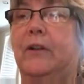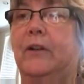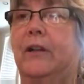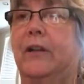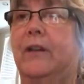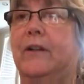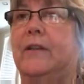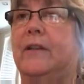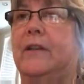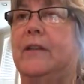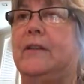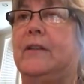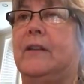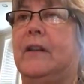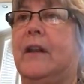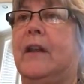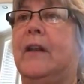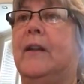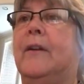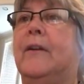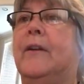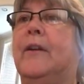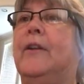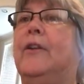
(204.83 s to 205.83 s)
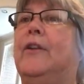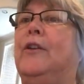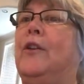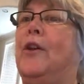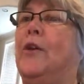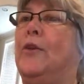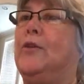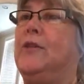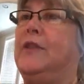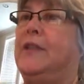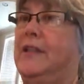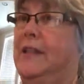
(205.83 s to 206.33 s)
And he says,
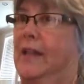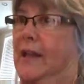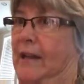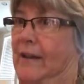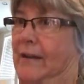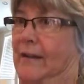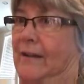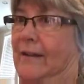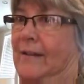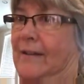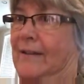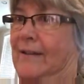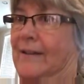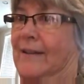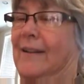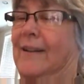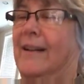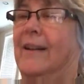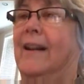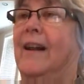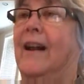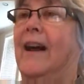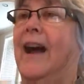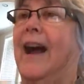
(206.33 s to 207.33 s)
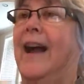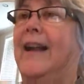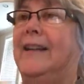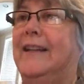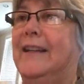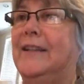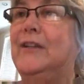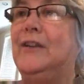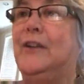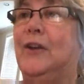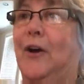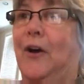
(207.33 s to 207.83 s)
no, son, I
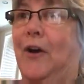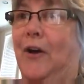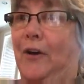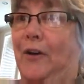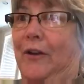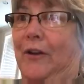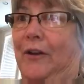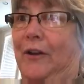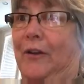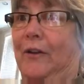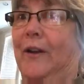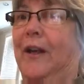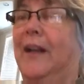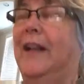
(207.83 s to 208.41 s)
didn't call you.